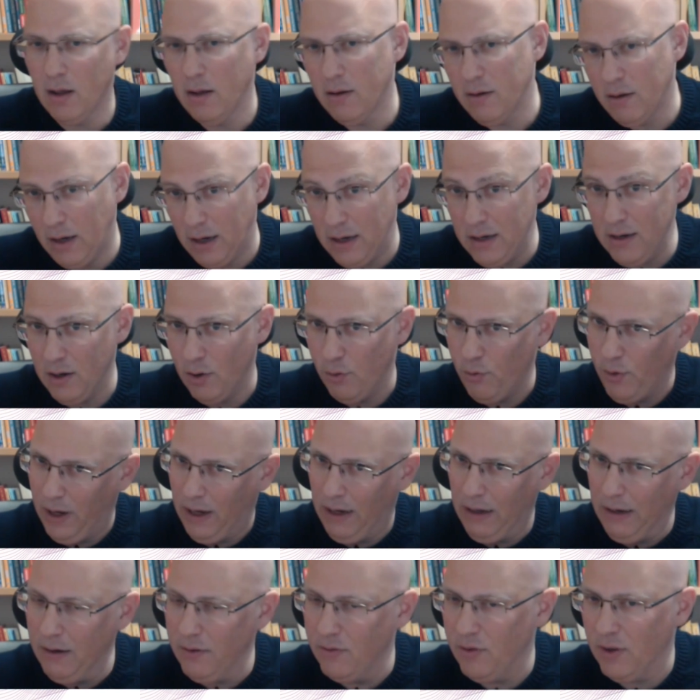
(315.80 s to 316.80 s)

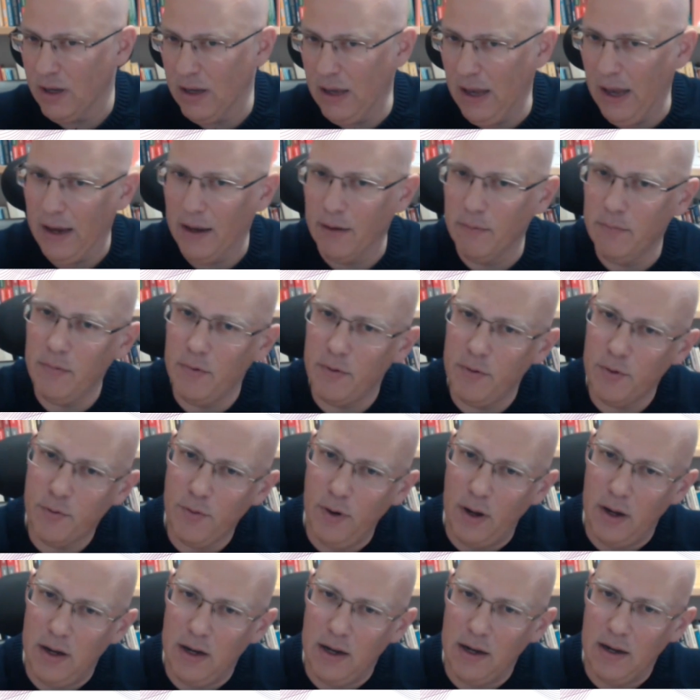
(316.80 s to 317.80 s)
indirectly the king,
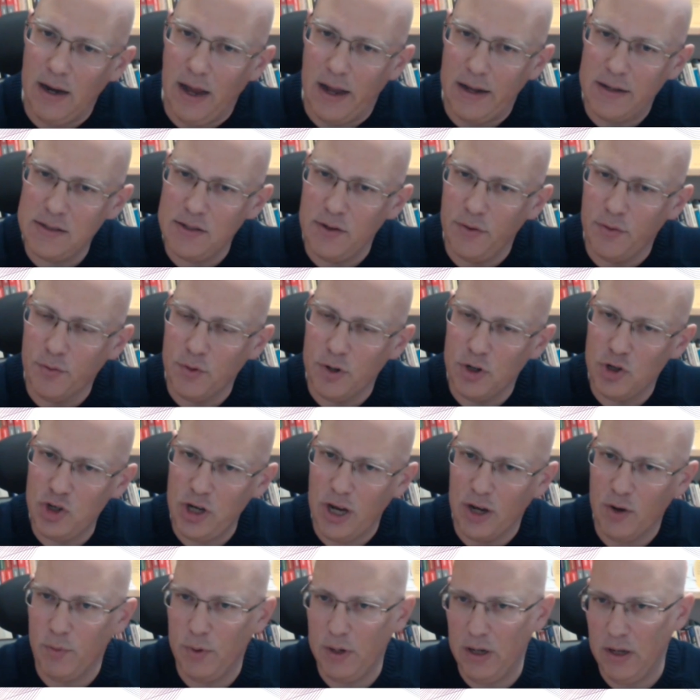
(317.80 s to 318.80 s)
threatening knight c3 check,
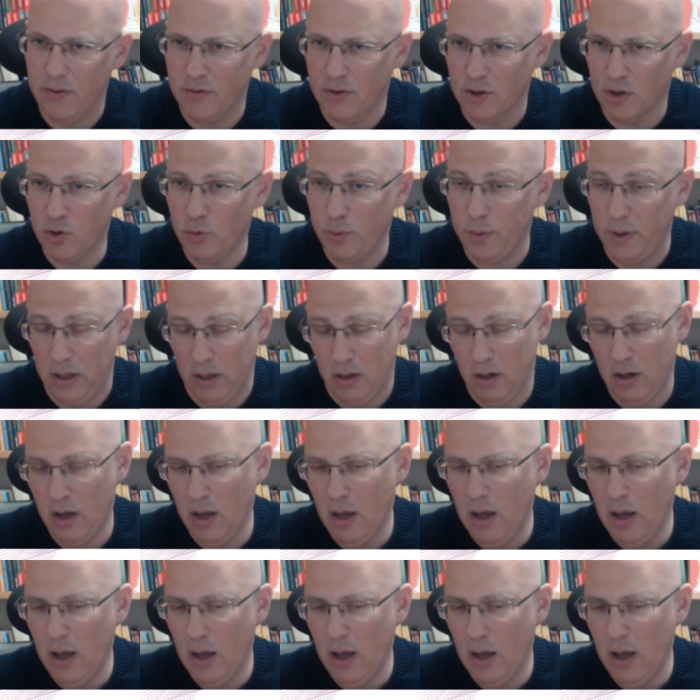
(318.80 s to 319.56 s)
winning the queen.